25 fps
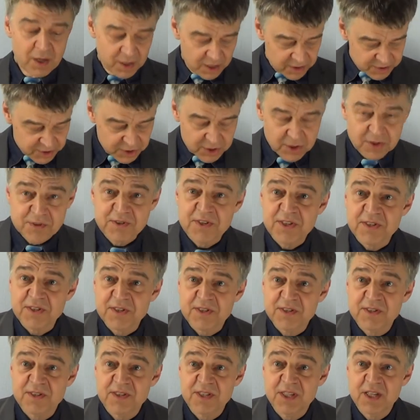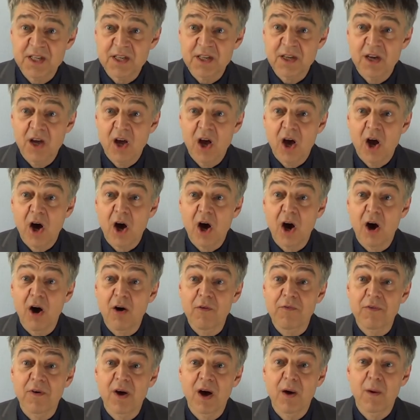the consistency
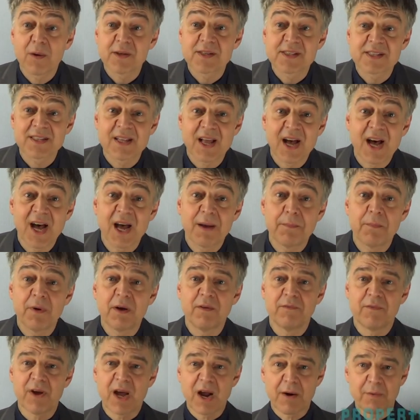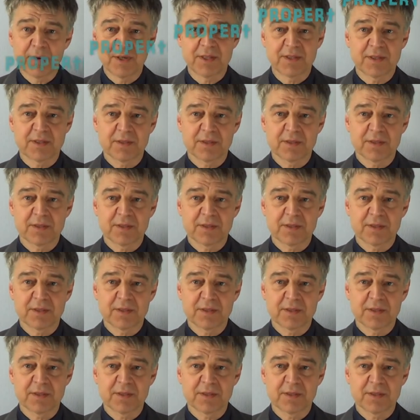of our slime varies.